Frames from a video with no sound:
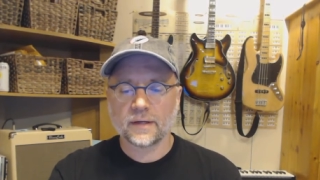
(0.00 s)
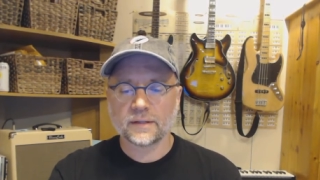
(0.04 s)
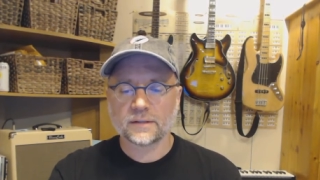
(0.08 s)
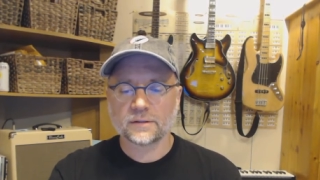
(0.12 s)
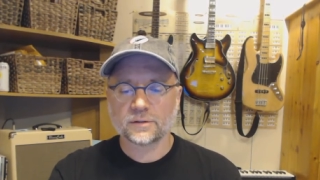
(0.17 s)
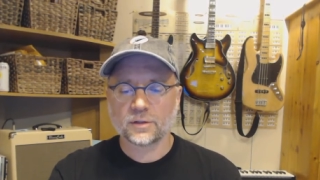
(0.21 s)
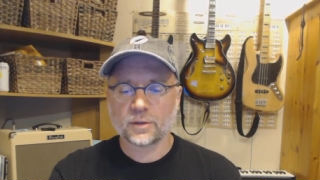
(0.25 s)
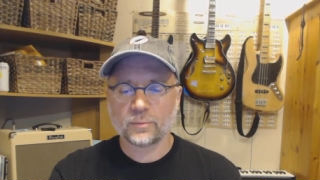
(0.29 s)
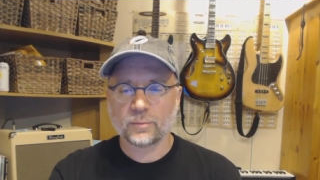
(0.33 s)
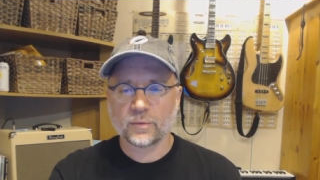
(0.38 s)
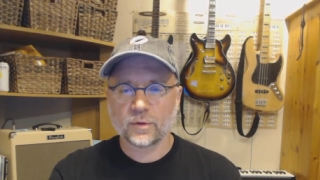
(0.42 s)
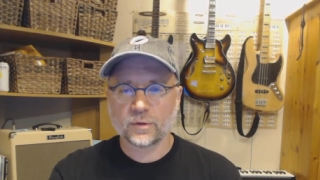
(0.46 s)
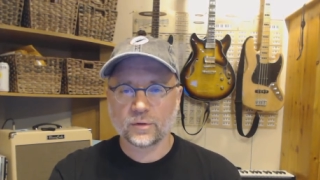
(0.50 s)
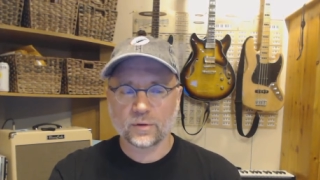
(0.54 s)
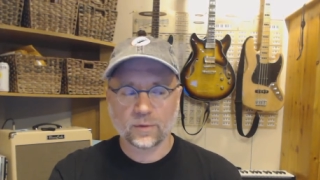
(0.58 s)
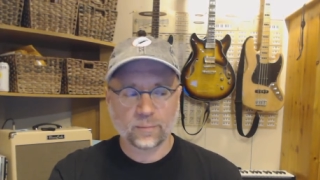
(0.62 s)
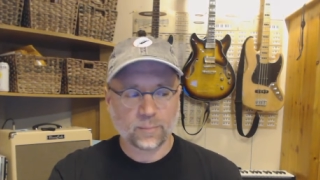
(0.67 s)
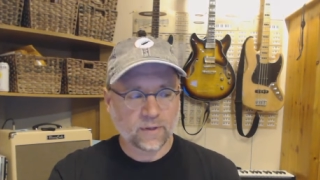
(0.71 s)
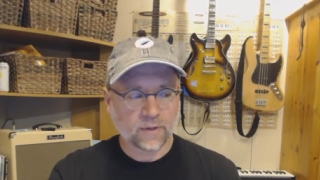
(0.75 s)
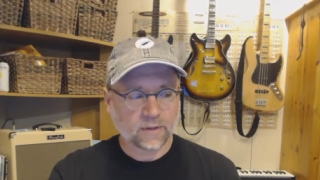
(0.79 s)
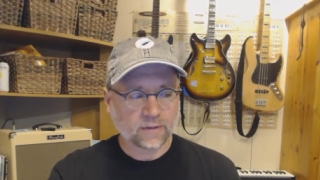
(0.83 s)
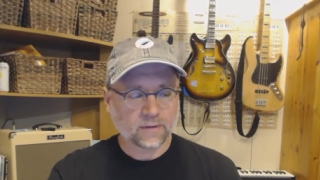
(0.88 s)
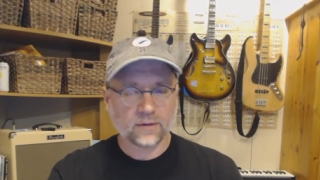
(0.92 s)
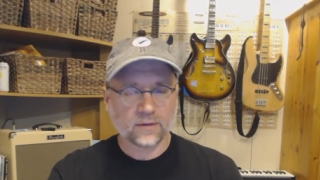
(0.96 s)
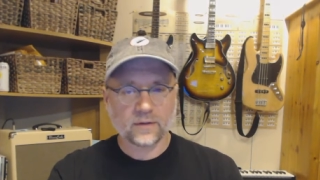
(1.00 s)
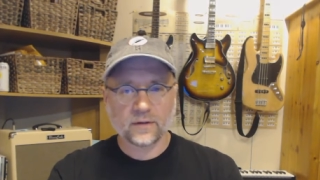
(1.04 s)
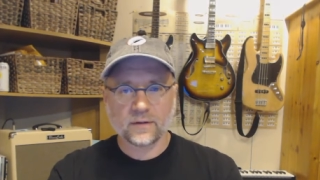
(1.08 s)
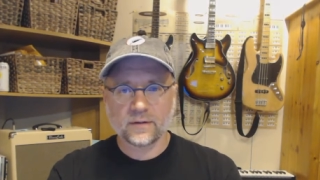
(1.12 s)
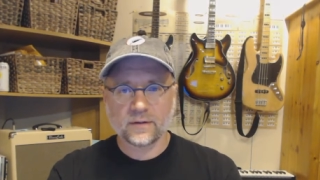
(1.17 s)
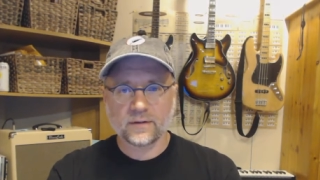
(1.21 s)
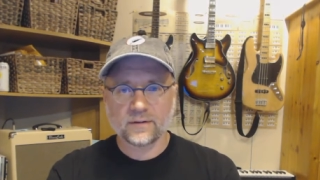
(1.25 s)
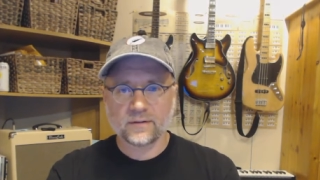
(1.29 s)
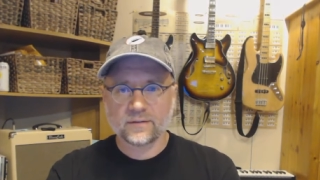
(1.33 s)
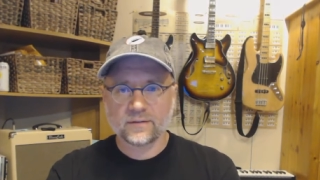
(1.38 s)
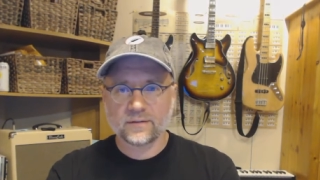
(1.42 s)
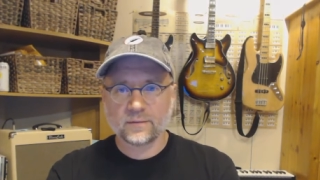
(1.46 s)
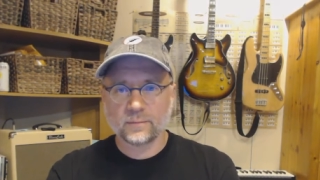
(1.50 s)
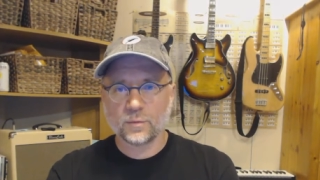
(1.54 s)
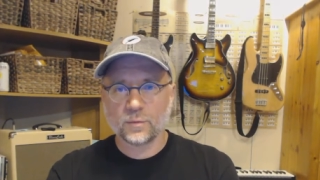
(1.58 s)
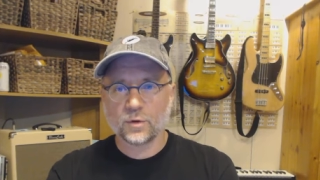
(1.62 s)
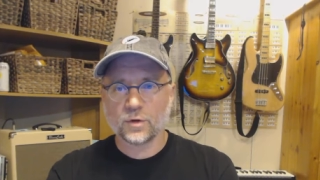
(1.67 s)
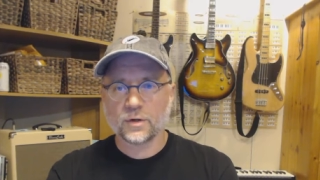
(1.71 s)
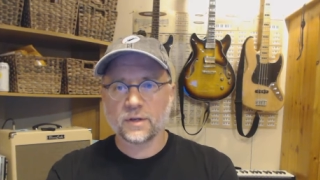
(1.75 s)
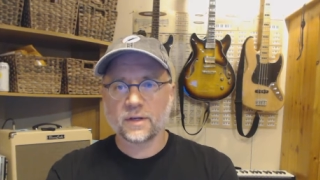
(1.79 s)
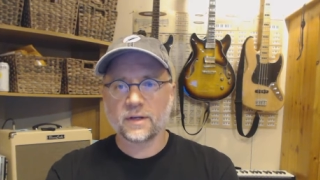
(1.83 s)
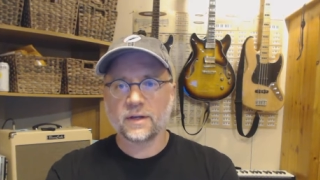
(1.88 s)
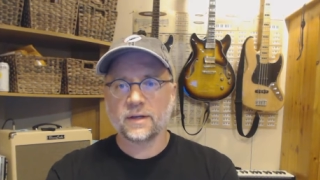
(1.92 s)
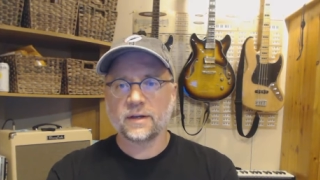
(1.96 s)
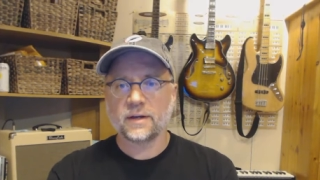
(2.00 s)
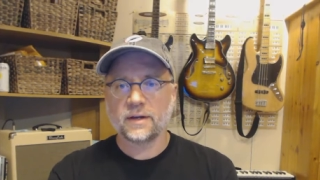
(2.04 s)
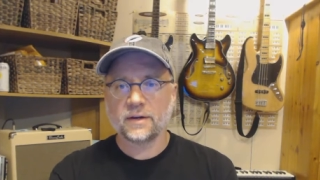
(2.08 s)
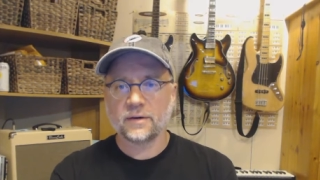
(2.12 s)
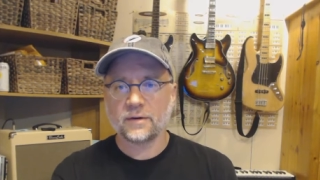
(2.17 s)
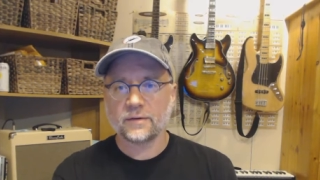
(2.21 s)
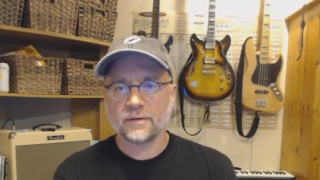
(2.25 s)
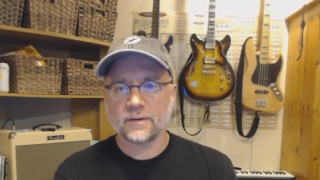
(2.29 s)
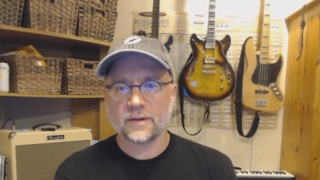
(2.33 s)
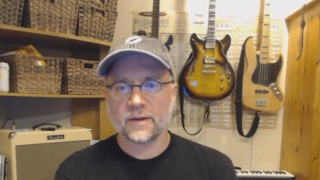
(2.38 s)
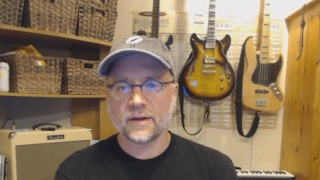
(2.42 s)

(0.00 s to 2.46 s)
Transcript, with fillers: I stumbled upon this book here